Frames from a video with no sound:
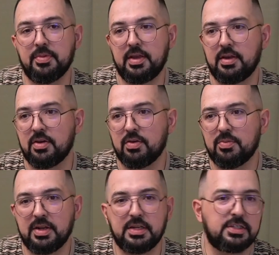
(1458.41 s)
you know,
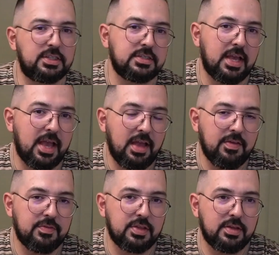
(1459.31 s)
but it just doesn't
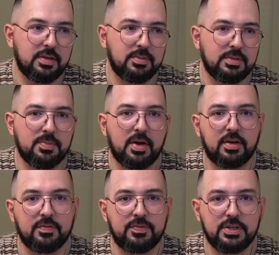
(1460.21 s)
have the
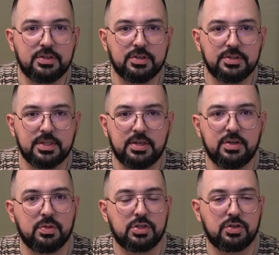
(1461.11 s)
modern features that a
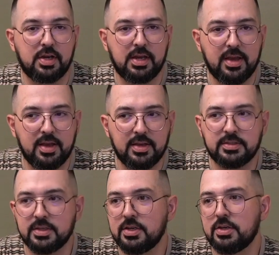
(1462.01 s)
newer truck has.